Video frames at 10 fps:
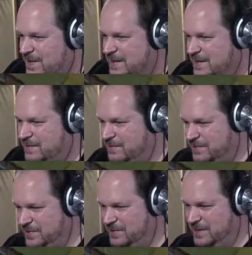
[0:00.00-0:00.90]
and I
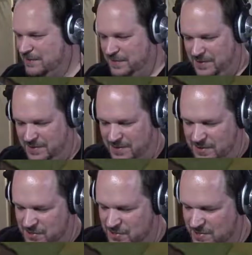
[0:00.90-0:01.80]
really don't have anything
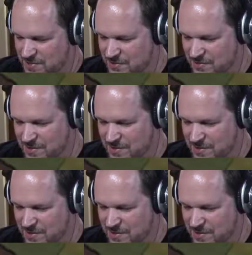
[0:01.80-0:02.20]
else I can do